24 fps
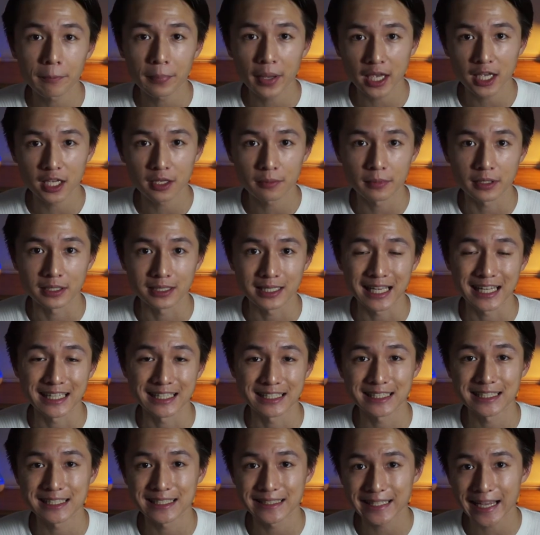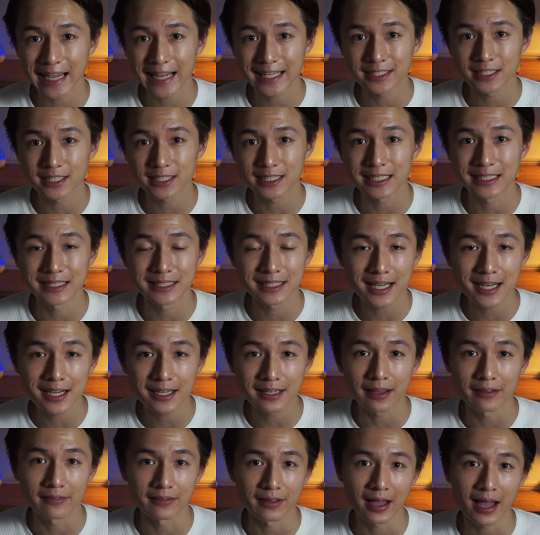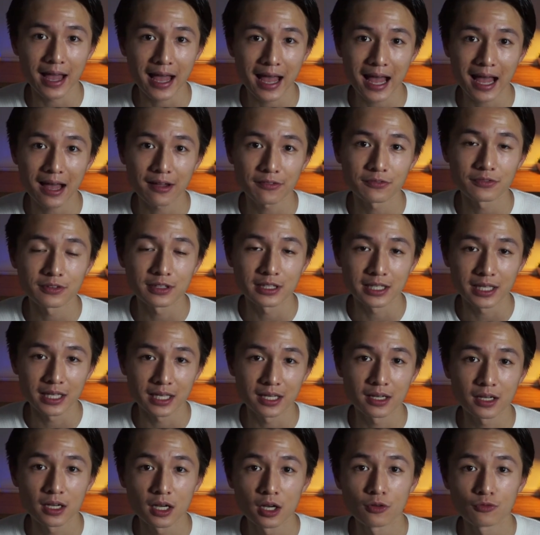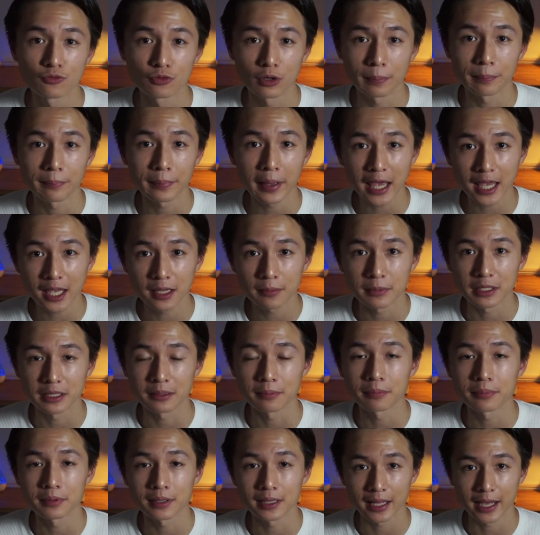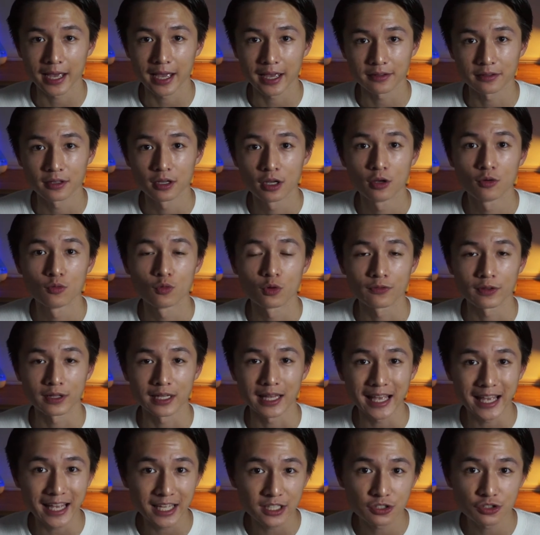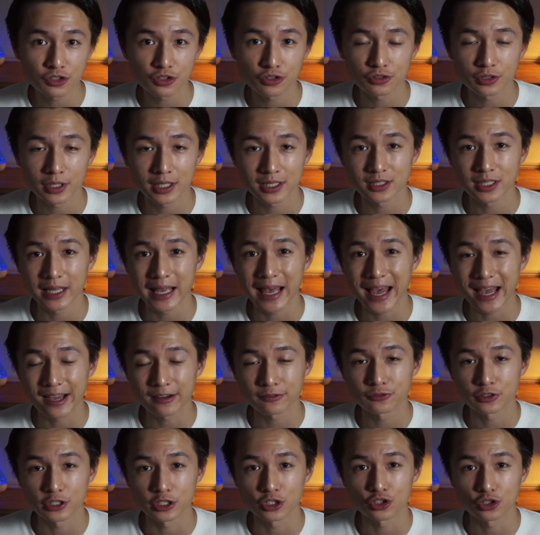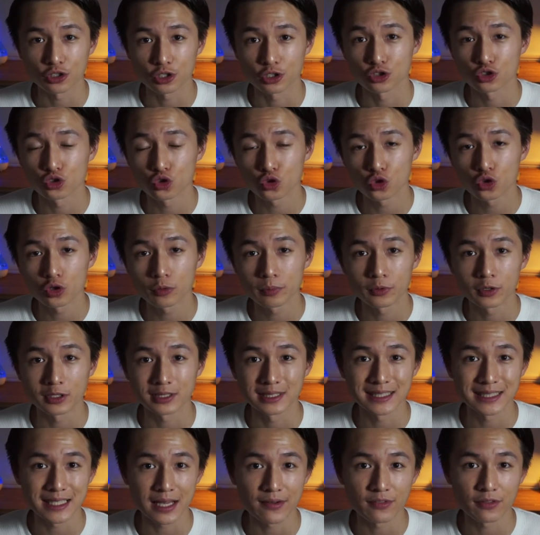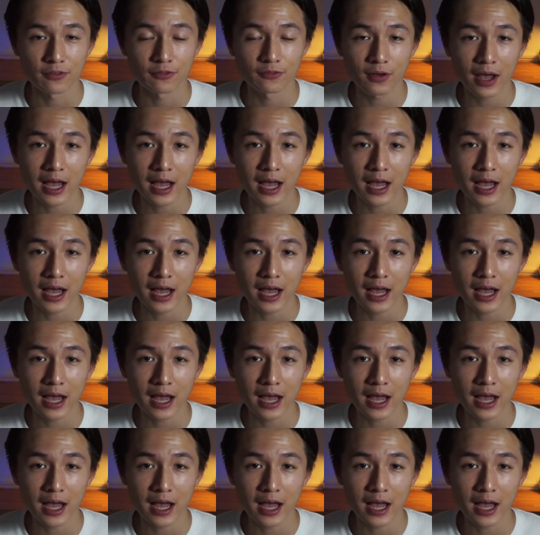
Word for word: payment in a standard nine and a half year repayment plan with an interest average on 2.75%